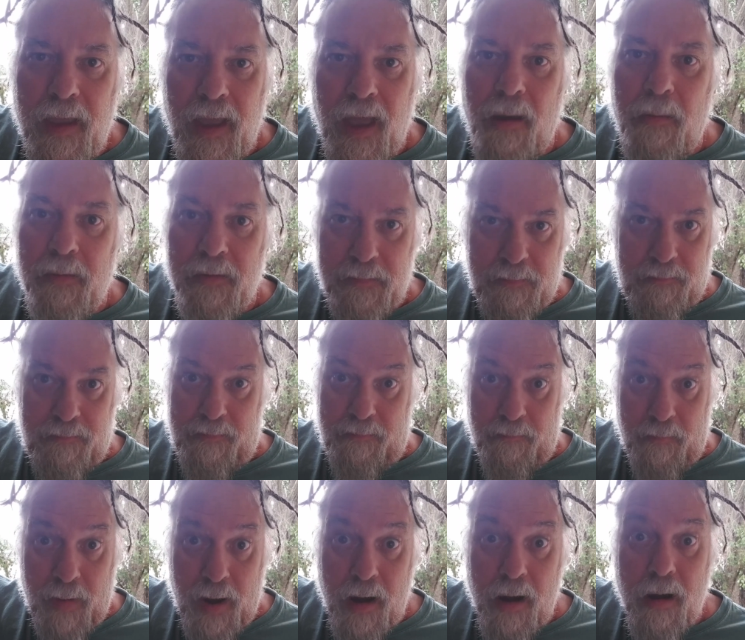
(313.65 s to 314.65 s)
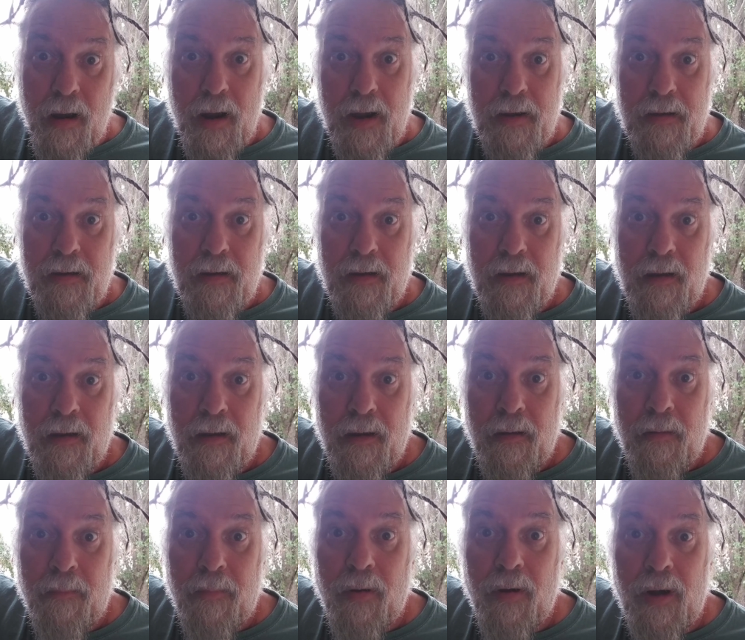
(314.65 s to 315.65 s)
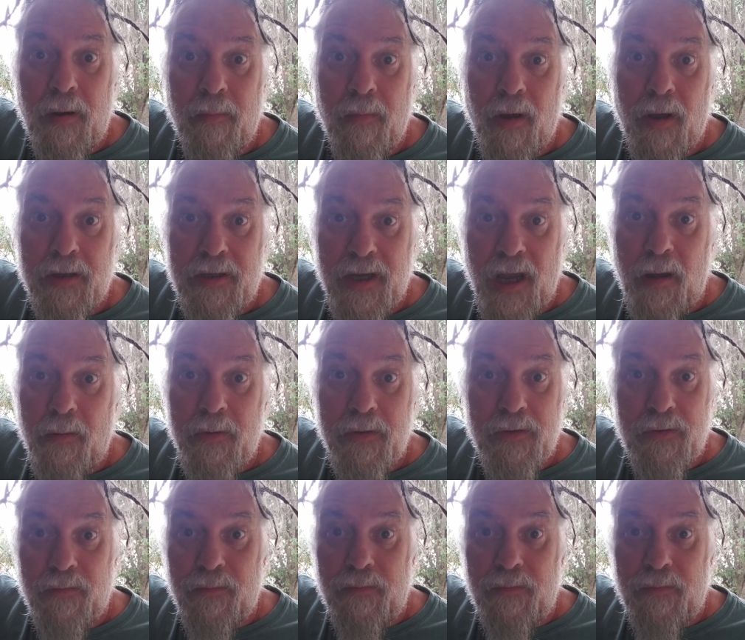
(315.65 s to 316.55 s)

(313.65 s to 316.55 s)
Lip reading: I was married, pretty much. I was